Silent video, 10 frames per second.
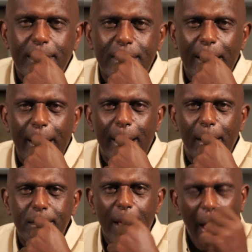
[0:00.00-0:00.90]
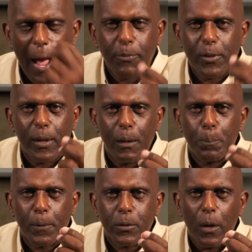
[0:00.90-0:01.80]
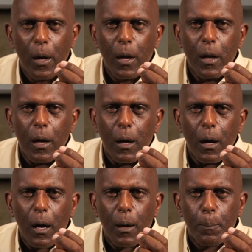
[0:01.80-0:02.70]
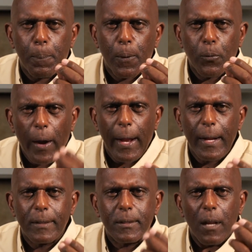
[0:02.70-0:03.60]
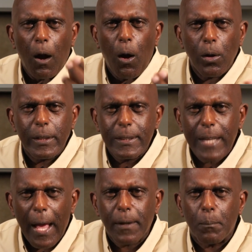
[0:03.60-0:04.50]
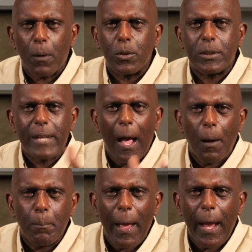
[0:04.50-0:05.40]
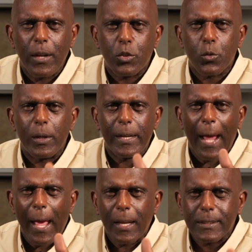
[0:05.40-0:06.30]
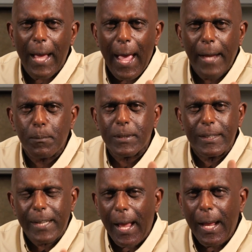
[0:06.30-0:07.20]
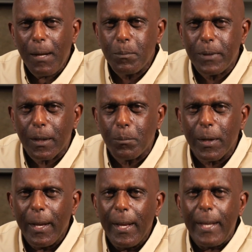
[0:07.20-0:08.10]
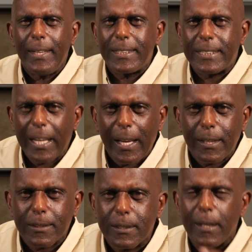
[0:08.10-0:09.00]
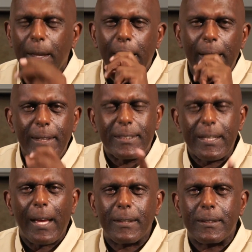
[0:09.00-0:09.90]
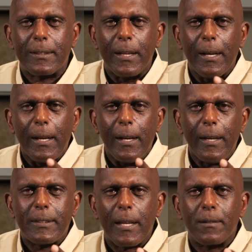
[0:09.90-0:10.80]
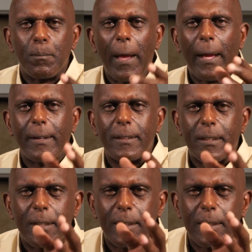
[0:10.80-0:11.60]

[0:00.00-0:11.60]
says, after he parades all these animals down Main Street and has Adam to name them, he says, man is